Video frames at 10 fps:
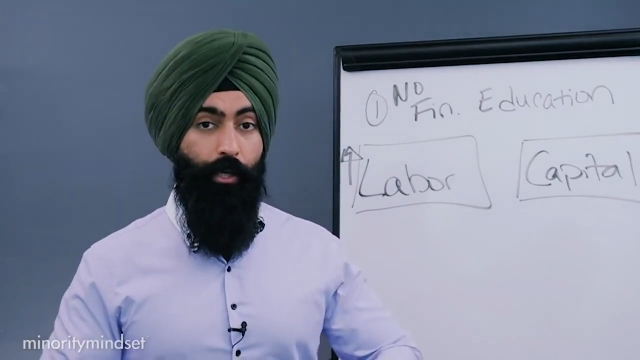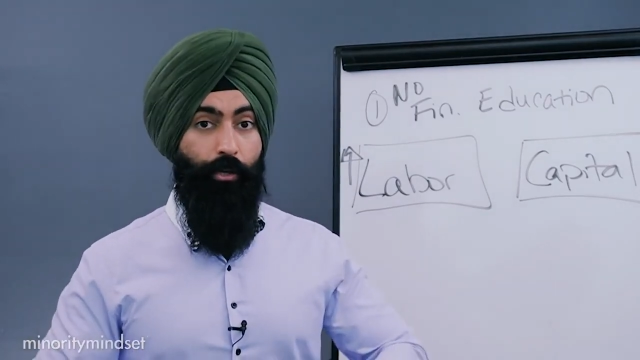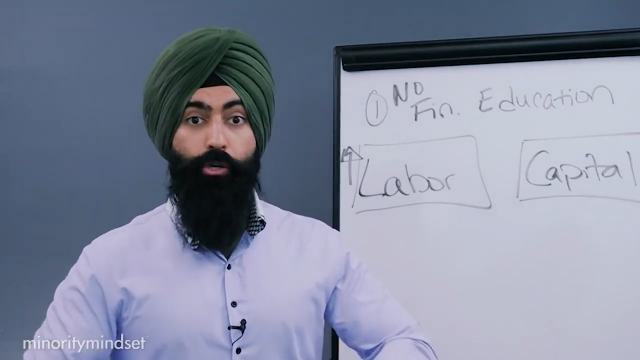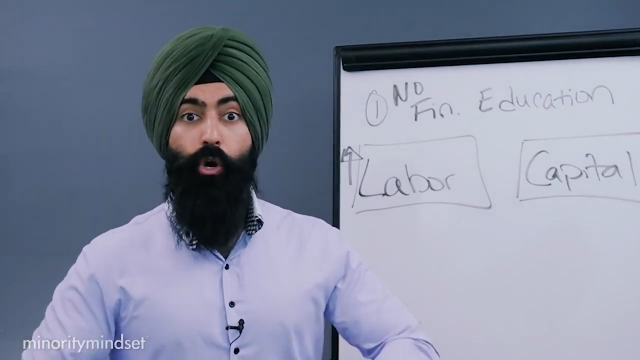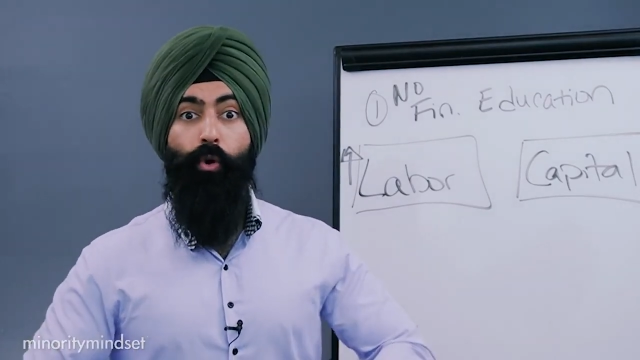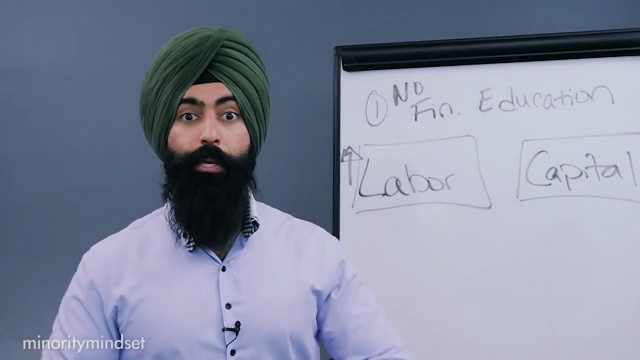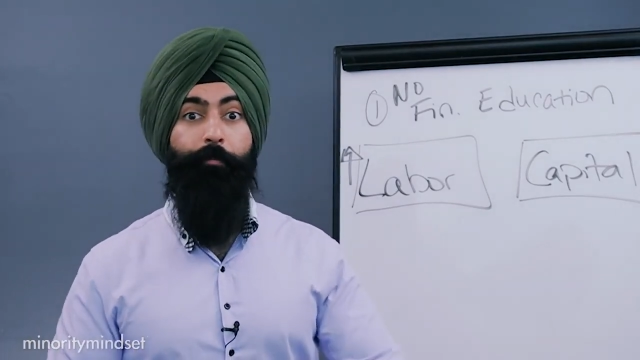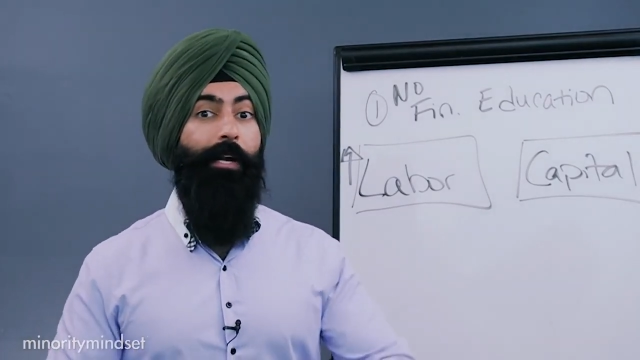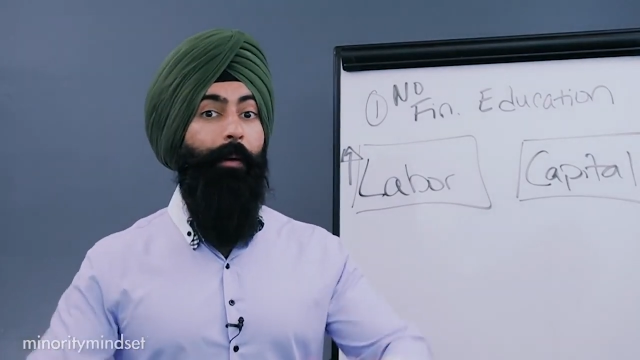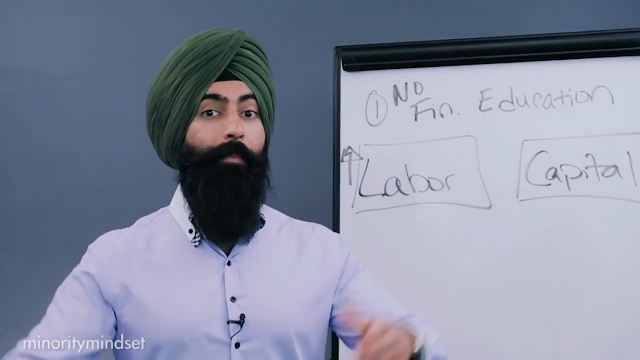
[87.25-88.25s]
You go and you
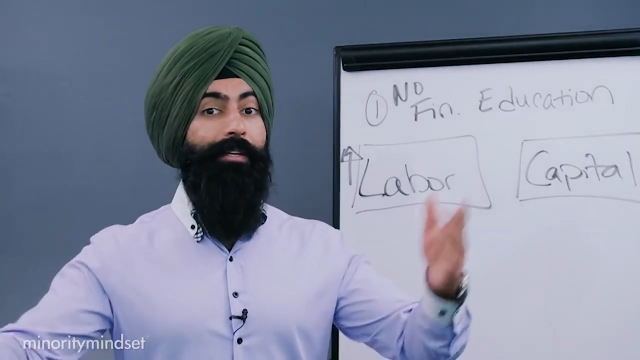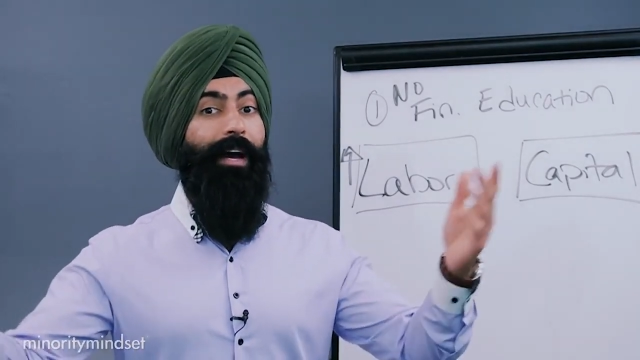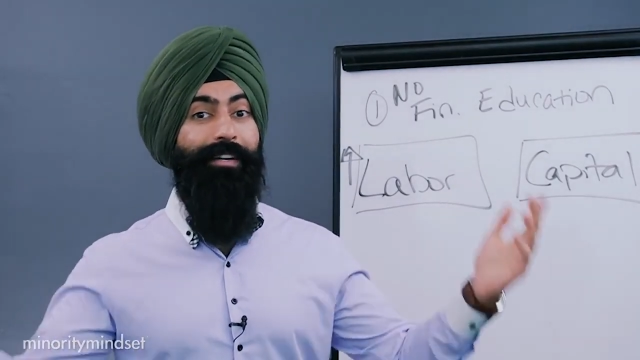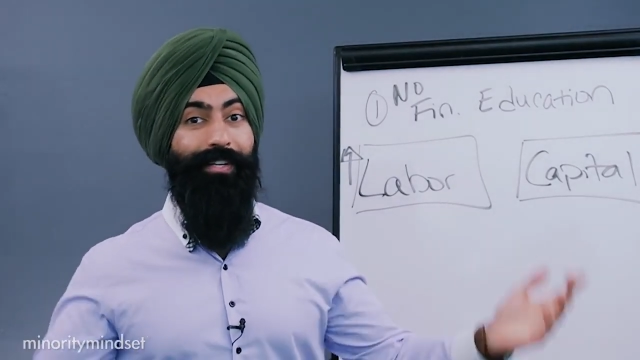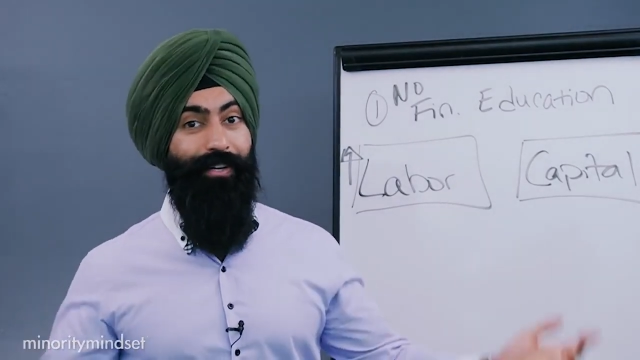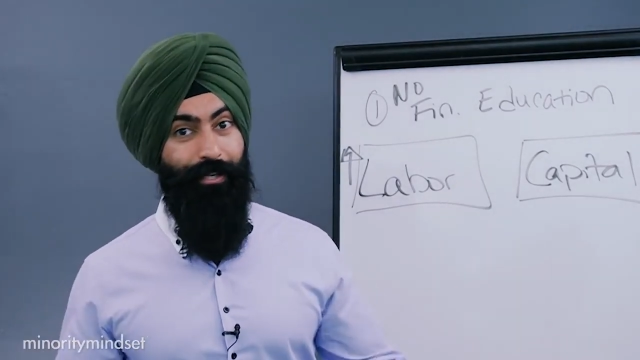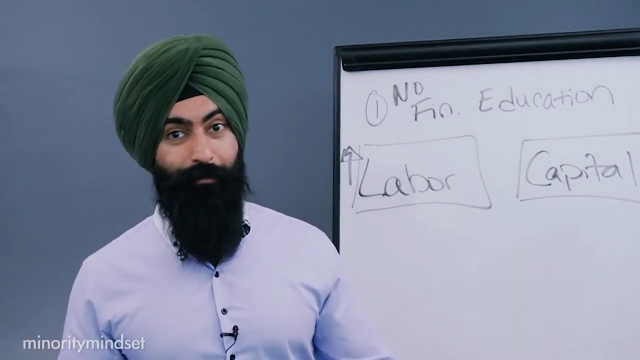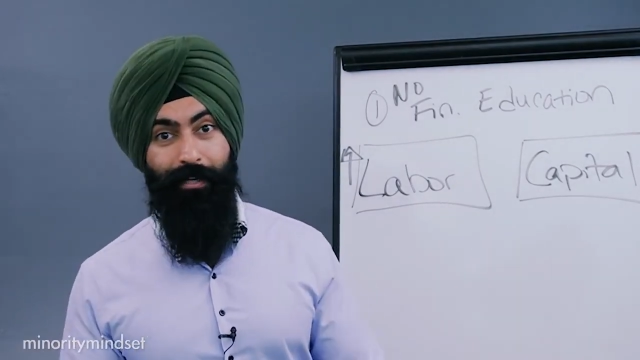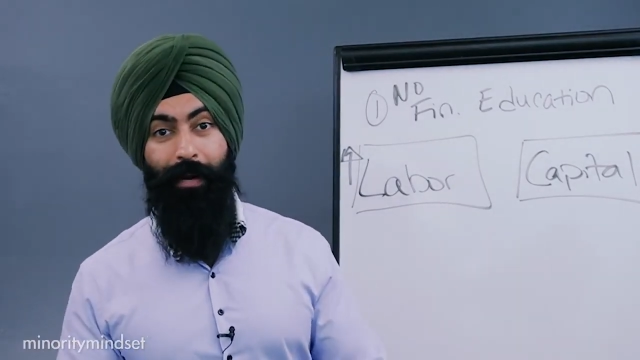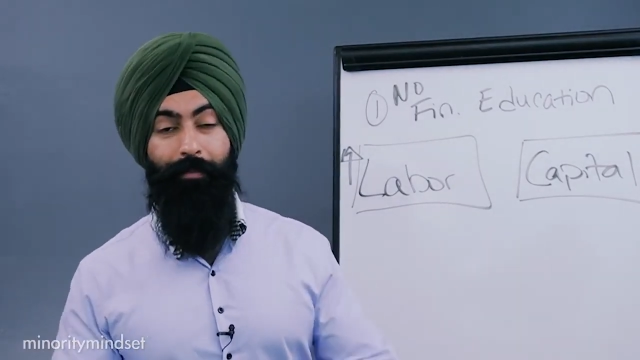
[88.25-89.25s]
become a doctor, you
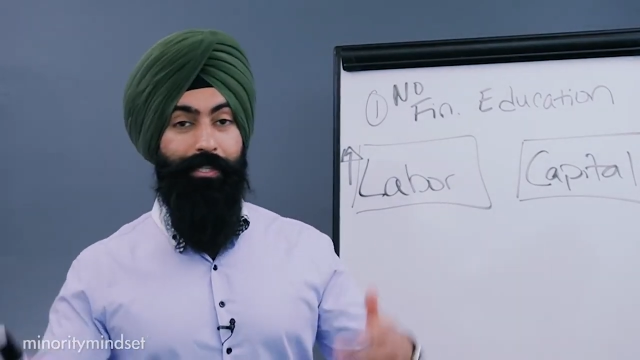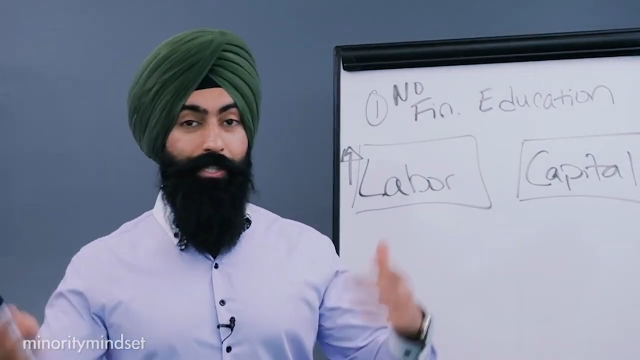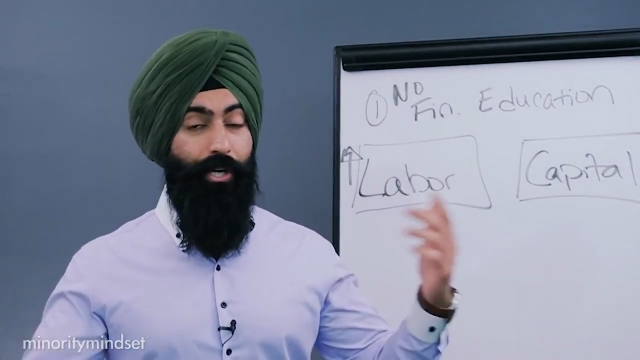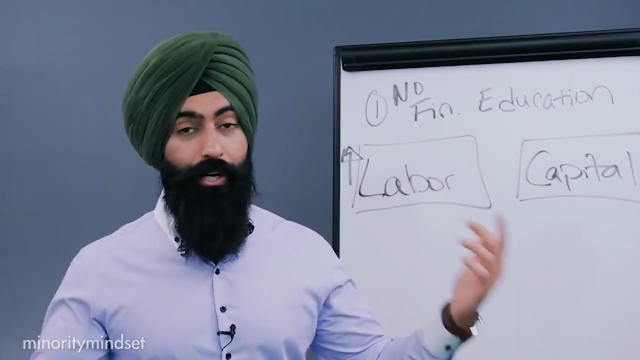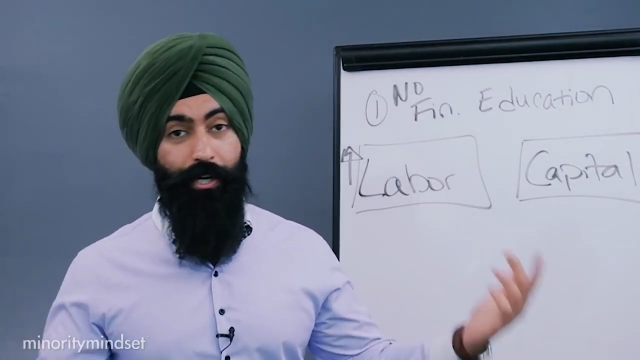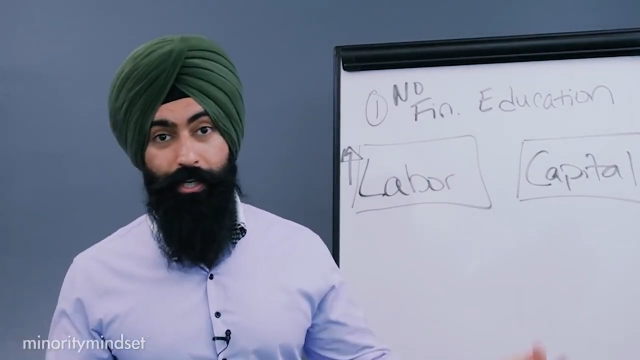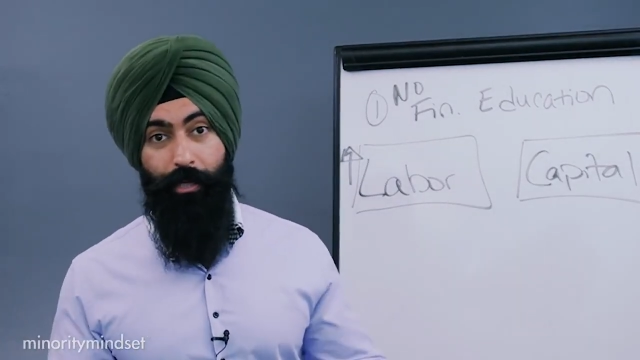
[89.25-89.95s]
become an attorney,